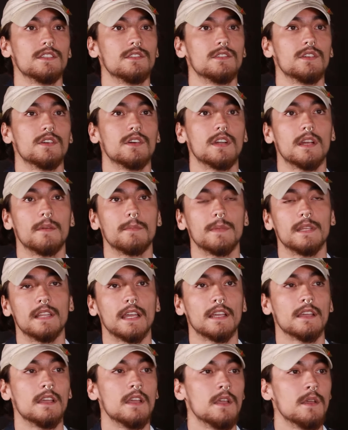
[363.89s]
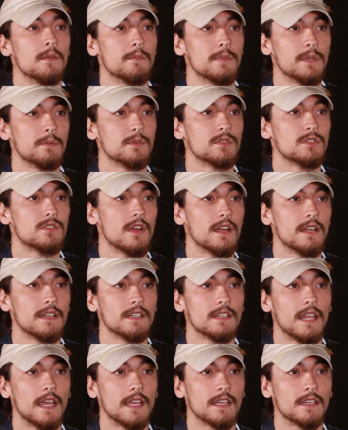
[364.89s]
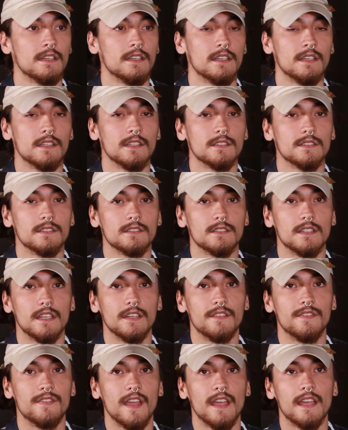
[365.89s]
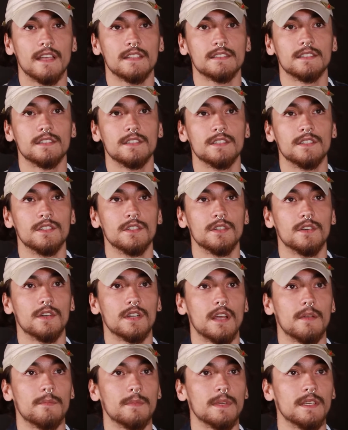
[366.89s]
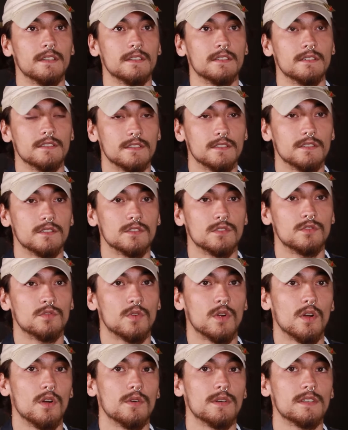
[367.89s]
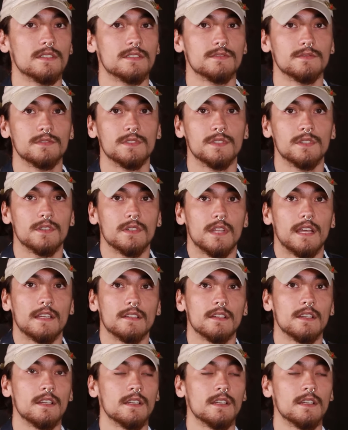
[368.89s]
You know what I mean? Like, people trying to, like, advance and, you know what I mean, grow as, you know, like,